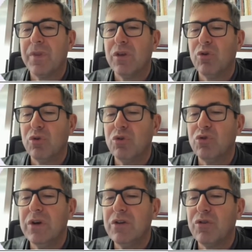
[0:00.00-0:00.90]
you do
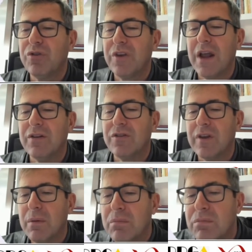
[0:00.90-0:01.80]
need to send
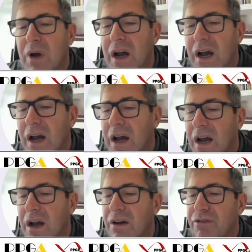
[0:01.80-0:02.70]
some
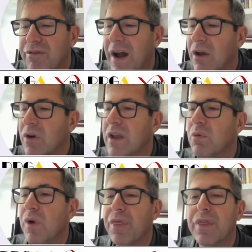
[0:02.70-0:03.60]
file here
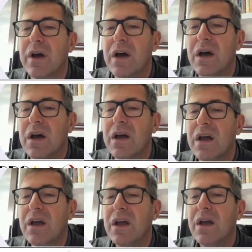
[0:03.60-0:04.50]
with the,
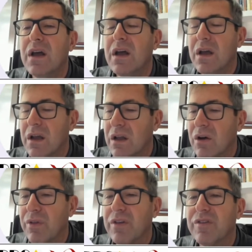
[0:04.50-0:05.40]

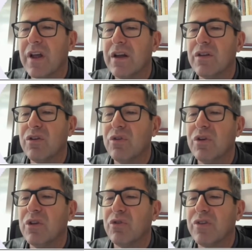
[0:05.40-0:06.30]
oh, this is that, you
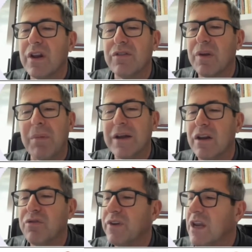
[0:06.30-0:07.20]
need to send some
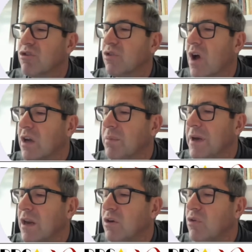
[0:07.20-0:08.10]
identification document,
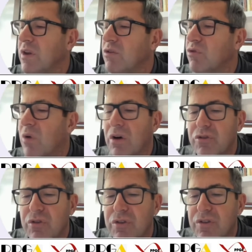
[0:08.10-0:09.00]
and you need to
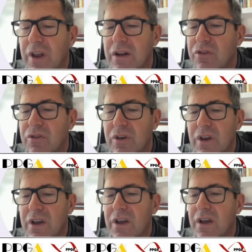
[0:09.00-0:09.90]
also send
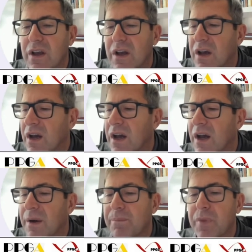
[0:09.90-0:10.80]

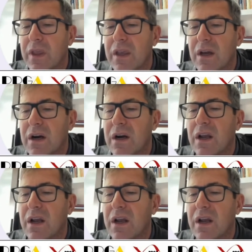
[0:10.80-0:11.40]
here